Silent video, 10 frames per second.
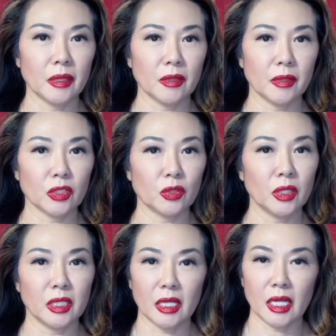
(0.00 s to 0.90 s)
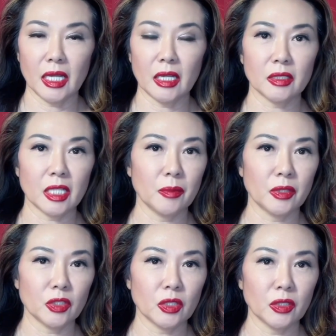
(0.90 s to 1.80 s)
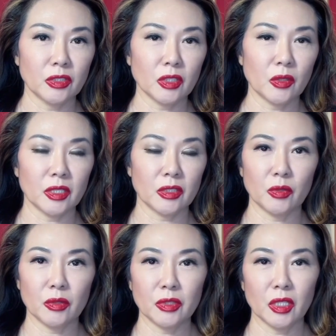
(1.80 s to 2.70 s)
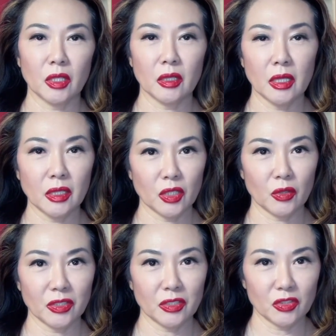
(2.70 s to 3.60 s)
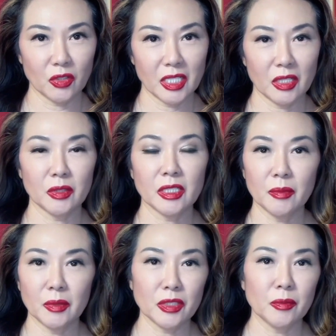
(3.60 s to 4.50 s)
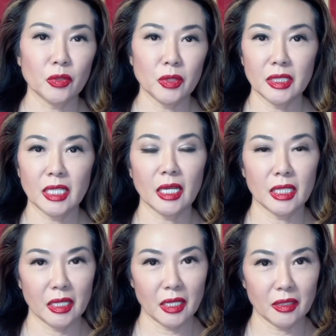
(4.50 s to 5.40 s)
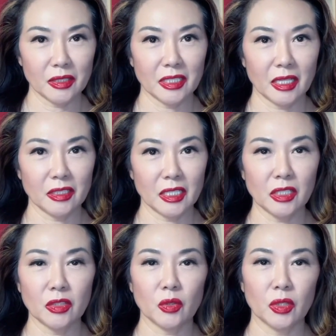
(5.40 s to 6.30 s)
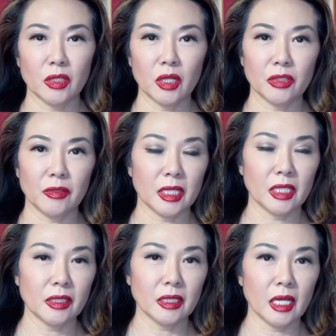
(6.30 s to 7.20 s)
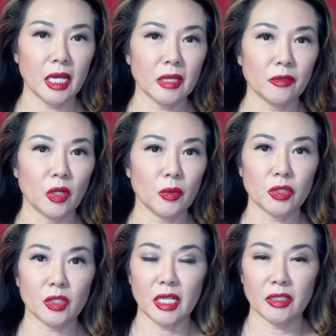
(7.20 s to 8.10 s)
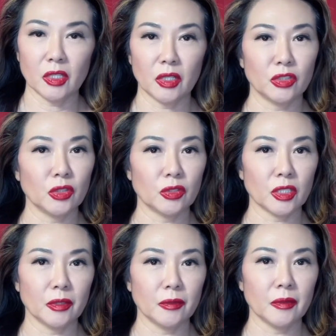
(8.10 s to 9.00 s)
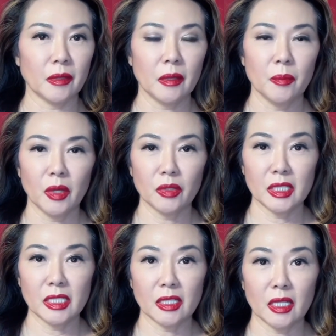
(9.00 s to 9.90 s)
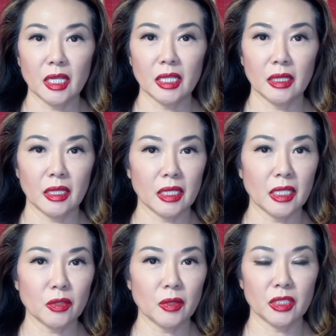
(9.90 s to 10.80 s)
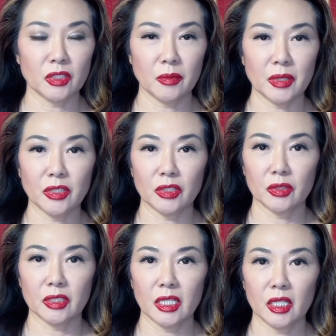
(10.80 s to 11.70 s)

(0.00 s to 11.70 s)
Eventually, an entertainment journalist known as The Revealer noticed the striking resemblance between Kelly, the sexy escort in Las Vegas, and former track star Suzy. Posing as a client, he arranged to meet Suzy at a